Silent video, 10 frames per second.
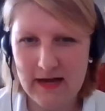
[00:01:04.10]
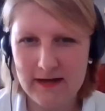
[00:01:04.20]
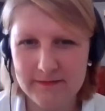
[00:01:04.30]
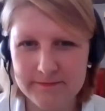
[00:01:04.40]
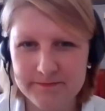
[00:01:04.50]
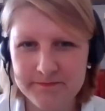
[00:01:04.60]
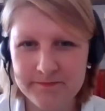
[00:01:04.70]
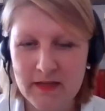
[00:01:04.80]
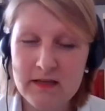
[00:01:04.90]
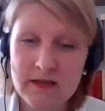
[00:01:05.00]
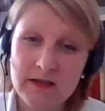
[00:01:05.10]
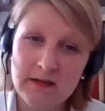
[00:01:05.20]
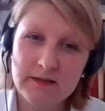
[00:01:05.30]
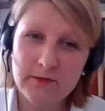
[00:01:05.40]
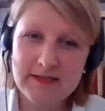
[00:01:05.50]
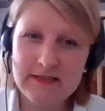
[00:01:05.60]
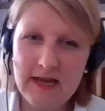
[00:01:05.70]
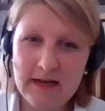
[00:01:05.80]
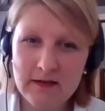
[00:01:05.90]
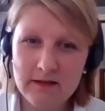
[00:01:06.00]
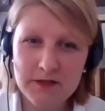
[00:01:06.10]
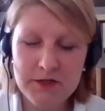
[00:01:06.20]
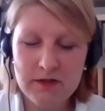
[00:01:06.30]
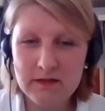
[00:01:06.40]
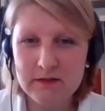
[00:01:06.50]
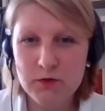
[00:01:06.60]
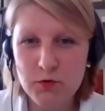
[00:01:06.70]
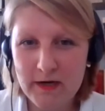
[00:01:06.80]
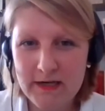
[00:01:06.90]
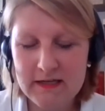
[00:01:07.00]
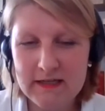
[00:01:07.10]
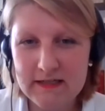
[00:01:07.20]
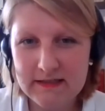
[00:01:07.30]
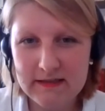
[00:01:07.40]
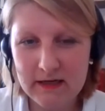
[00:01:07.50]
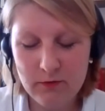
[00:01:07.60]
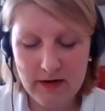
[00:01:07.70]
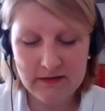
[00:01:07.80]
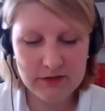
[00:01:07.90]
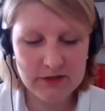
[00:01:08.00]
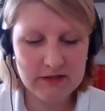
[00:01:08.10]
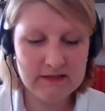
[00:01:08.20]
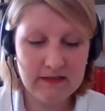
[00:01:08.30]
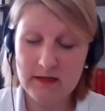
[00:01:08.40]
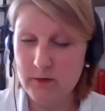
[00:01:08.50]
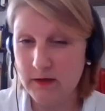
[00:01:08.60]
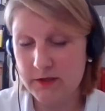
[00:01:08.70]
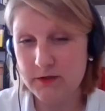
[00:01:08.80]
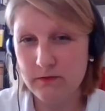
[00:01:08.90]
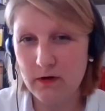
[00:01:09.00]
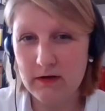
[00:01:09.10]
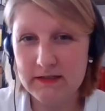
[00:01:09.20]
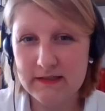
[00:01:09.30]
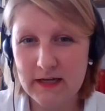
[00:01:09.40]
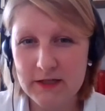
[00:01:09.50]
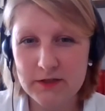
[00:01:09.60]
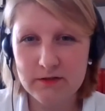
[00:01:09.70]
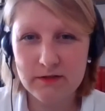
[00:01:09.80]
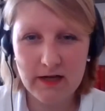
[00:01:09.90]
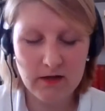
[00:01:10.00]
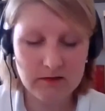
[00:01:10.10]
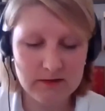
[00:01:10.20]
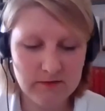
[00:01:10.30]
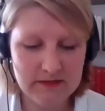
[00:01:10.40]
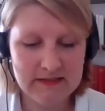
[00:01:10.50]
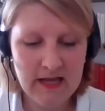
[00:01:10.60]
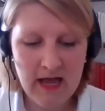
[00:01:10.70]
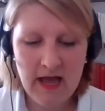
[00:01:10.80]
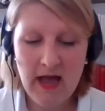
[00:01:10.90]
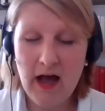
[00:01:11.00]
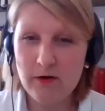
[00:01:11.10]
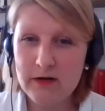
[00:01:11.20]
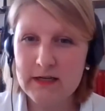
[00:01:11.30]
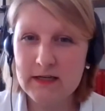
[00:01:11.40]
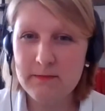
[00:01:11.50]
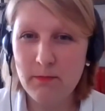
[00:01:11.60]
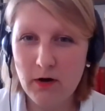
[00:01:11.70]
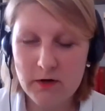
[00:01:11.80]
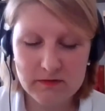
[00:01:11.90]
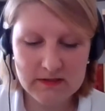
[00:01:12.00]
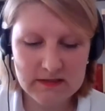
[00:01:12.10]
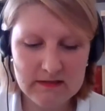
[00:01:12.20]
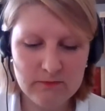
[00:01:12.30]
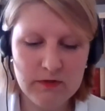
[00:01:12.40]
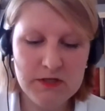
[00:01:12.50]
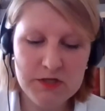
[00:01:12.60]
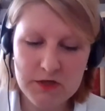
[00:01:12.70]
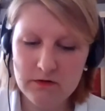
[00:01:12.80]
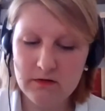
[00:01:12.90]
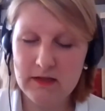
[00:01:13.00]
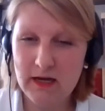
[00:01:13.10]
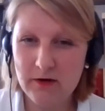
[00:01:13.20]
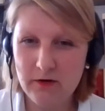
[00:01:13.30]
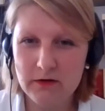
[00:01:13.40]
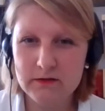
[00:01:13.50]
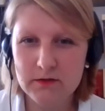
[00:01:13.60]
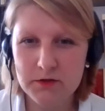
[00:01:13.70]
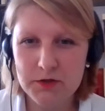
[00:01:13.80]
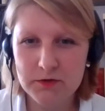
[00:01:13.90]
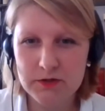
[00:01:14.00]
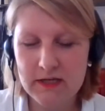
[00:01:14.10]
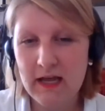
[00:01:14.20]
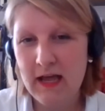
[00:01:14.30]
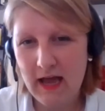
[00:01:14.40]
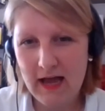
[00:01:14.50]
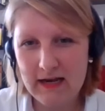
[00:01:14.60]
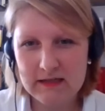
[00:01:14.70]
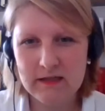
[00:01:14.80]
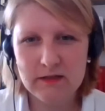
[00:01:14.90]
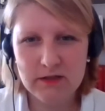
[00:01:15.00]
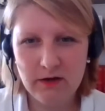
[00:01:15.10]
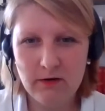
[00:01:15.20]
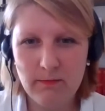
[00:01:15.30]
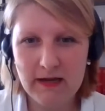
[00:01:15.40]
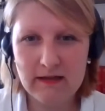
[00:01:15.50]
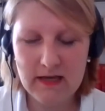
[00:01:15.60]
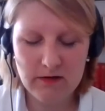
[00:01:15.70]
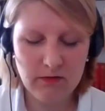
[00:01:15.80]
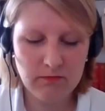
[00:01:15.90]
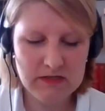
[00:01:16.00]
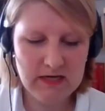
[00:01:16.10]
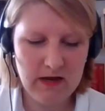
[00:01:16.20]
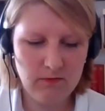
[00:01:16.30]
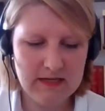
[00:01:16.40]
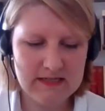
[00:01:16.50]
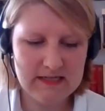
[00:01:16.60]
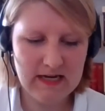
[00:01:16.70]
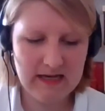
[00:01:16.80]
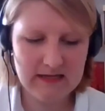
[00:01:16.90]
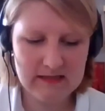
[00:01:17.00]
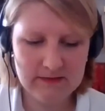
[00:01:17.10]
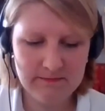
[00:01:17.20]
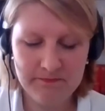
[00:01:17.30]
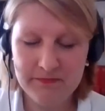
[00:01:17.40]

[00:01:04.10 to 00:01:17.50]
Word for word: are. So as we enter the 2020s, the question is, and the question for our discussion today also is, how can democracies renew their core institution and turn back the authoritarian tide?